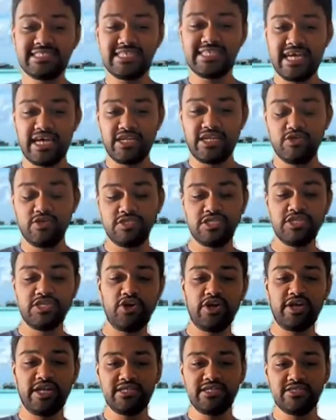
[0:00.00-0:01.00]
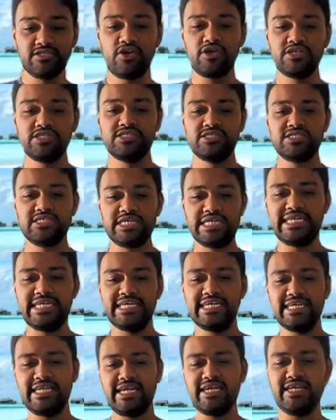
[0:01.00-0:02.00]
scenario, security is not just
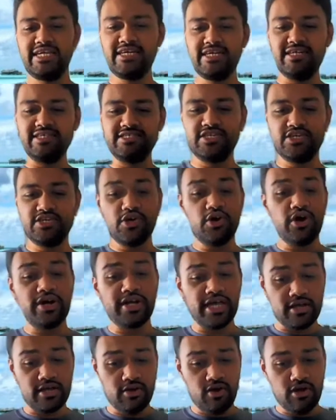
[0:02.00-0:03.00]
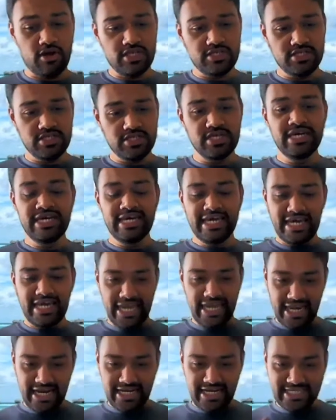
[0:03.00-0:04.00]
integrating a secure technology.
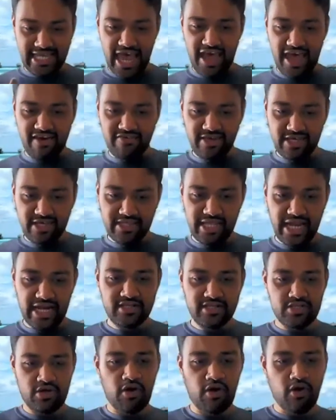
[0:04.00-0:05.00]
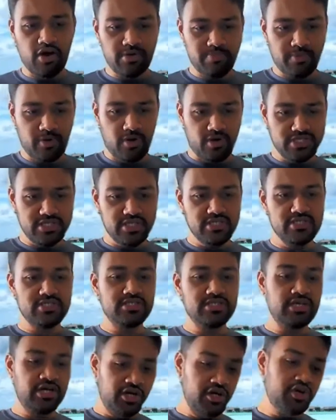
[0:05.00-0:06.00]
It's having that thought process
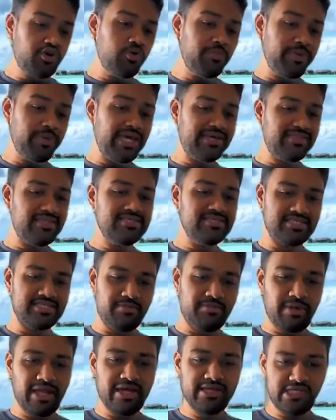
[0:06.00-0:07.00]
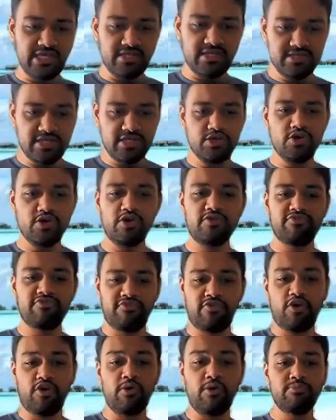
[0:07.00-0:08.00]
to make this supply chain secure
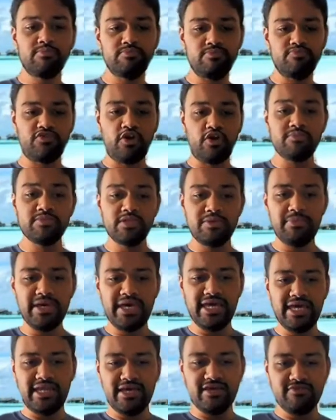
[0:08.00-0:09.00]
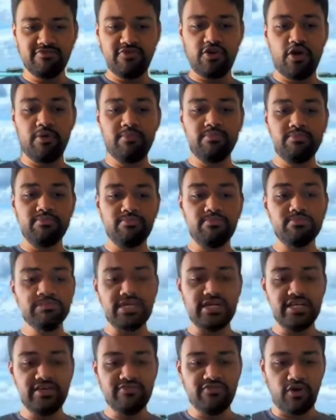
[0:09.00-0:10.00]
from the beginning, from the
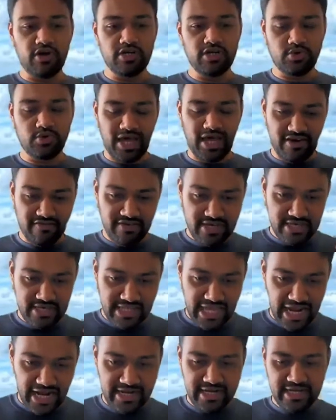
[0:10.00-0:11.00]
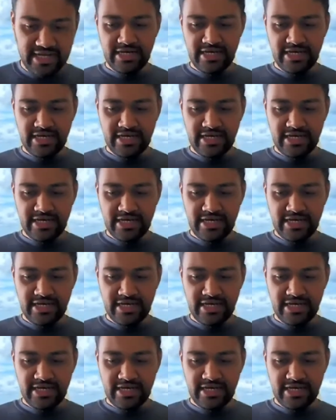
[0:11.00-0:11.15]
default. So having that,